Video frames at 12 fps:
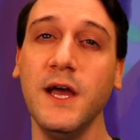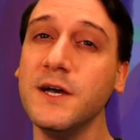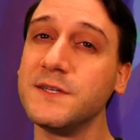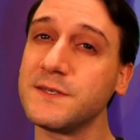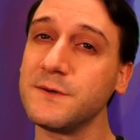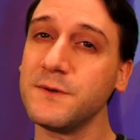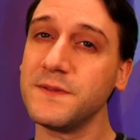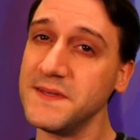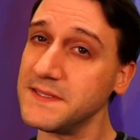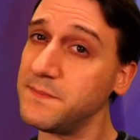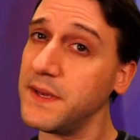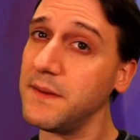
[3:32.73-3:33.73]
so
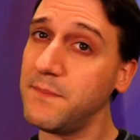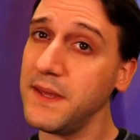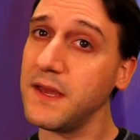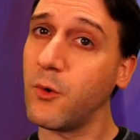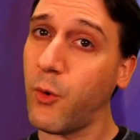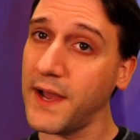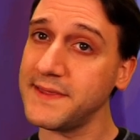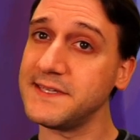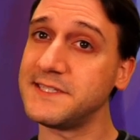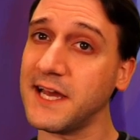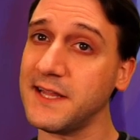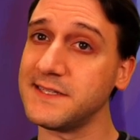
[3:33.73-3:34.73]
this may be quite the
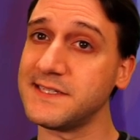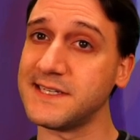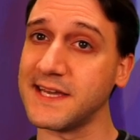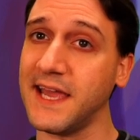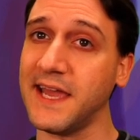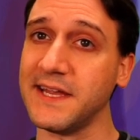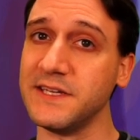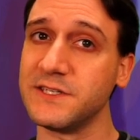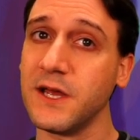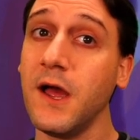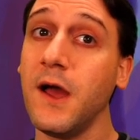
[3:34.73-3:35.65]
challenge to gauge,